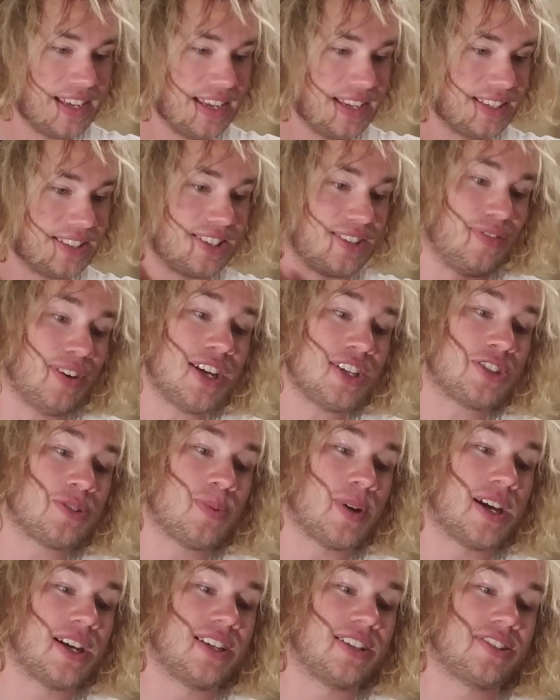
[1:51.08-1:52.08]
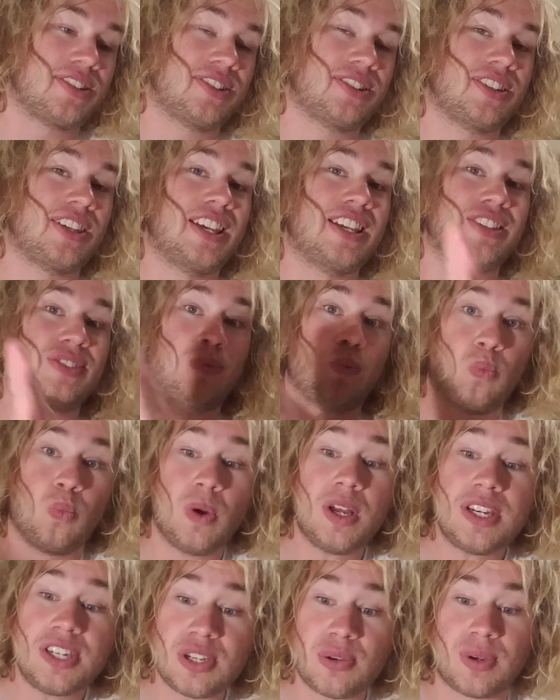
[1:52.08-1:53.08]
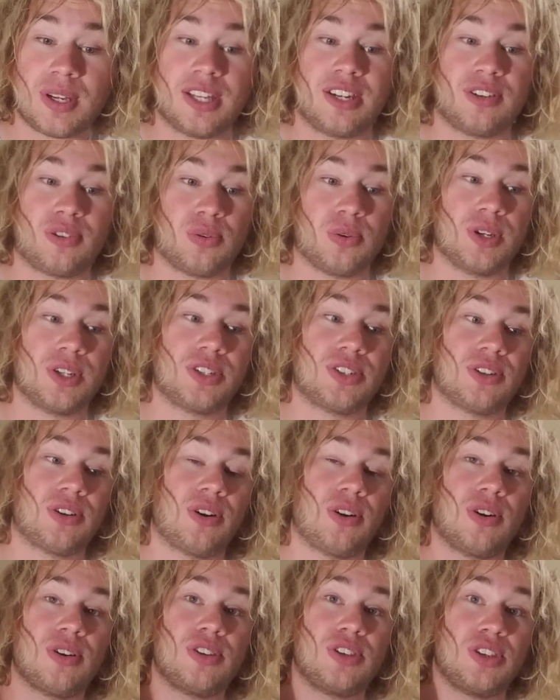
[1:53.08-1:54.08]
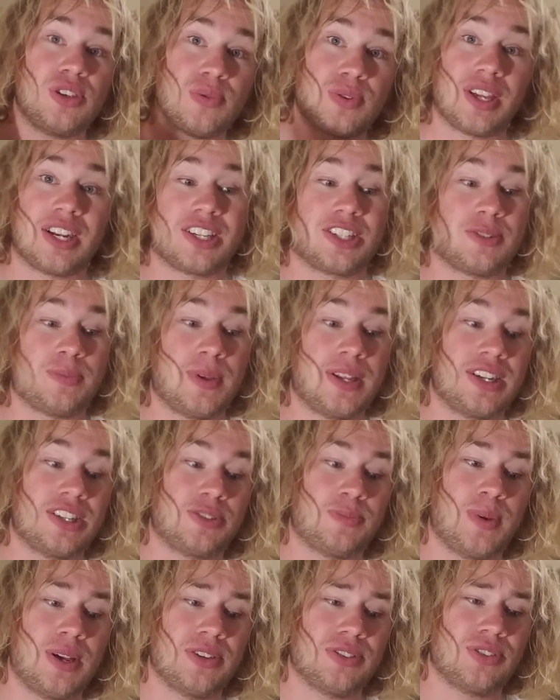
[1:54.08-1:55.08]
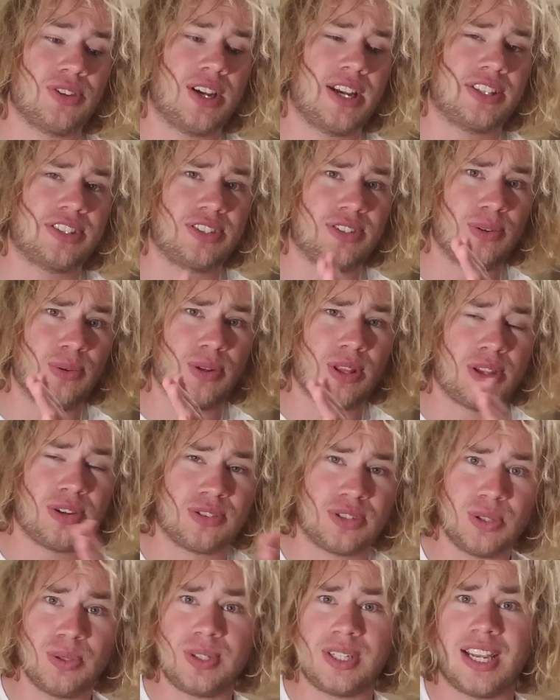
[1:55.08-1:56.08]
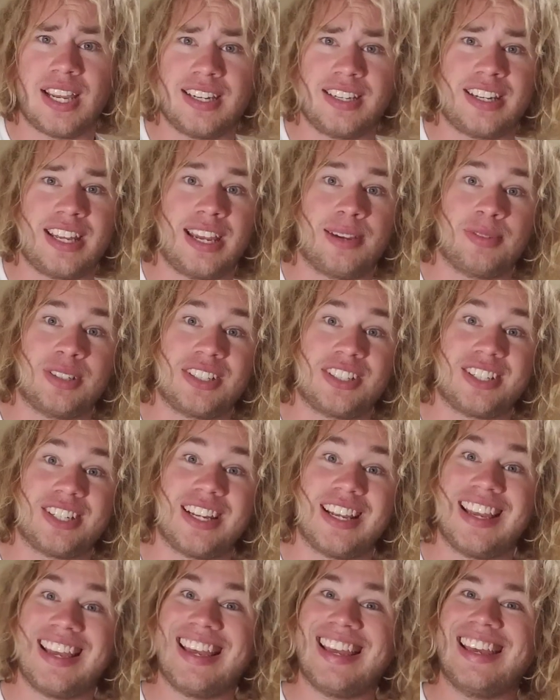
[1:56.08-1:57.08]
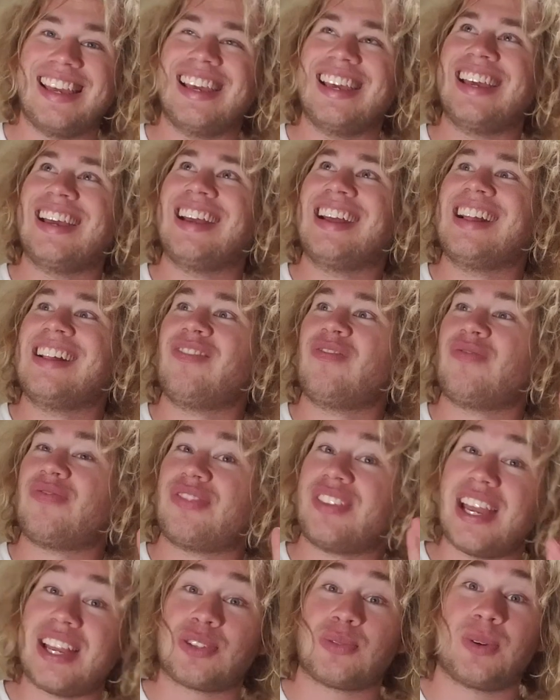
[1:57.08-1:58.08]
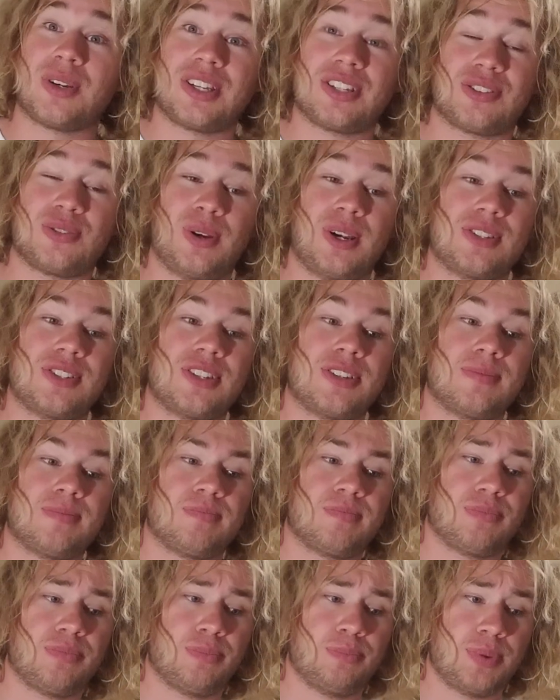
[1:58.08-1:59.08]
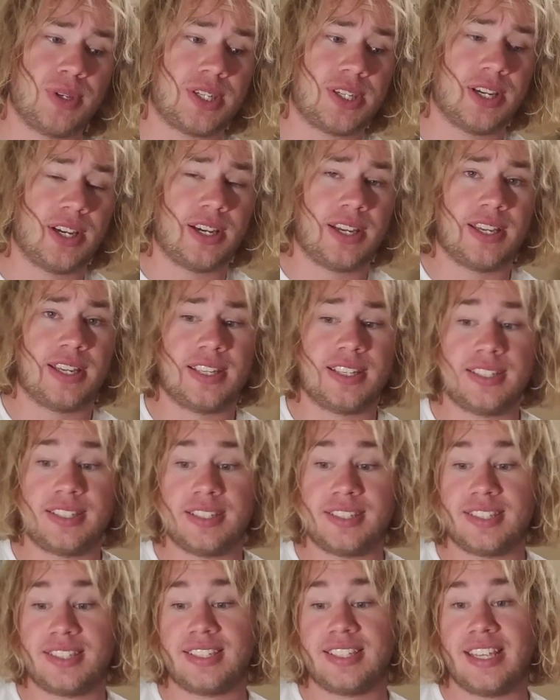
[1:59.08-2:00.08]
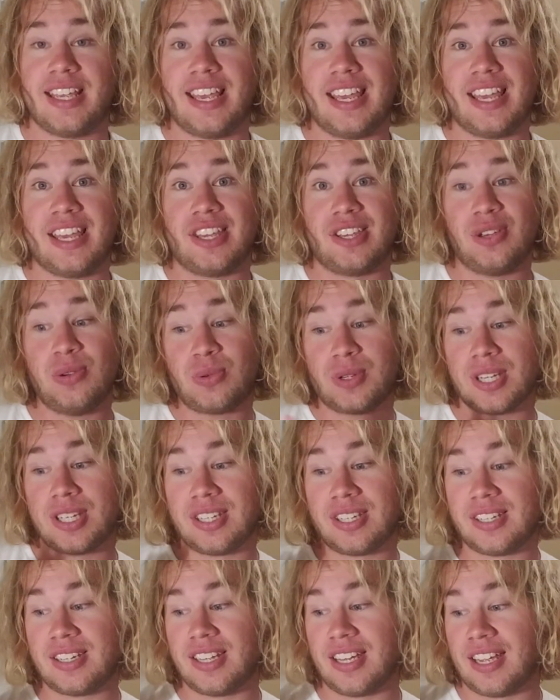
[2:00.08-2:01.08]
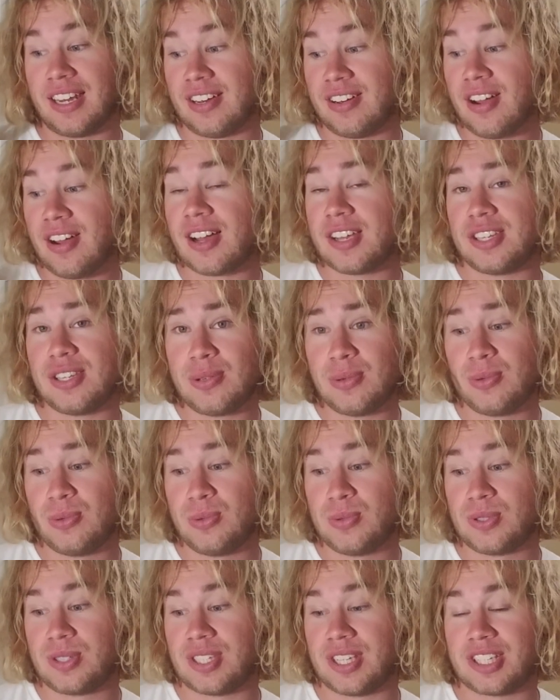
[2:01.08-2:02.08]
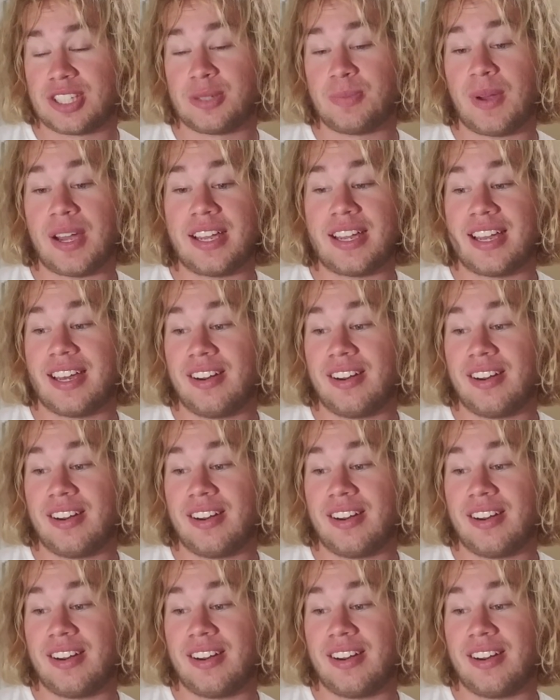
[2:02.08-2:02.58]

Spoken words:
Divine Smites is when you hit a creature, you can expend a spell slot to do another 2d8 of damage. That's where it gets crazy, because you can not use a smite at